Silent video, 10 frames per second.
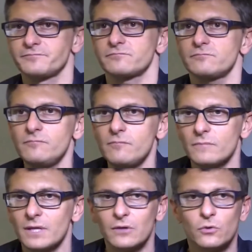Some
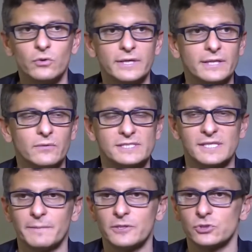of these
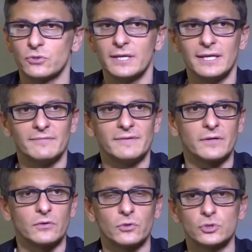people he knew.
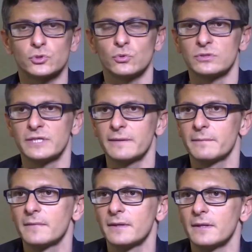
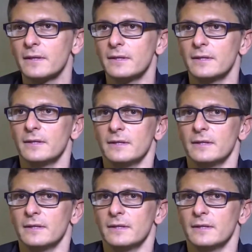Some have